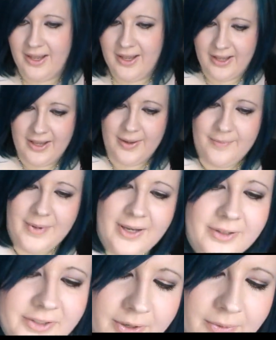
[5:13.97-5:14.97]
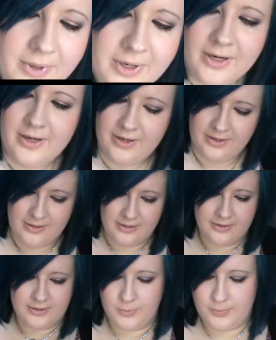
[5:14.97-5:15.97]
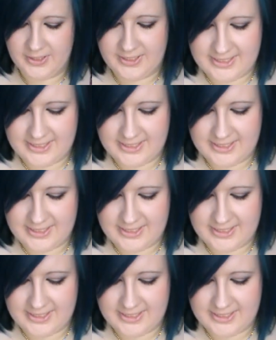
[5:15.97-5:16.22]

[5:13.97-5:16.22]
I also got a couple of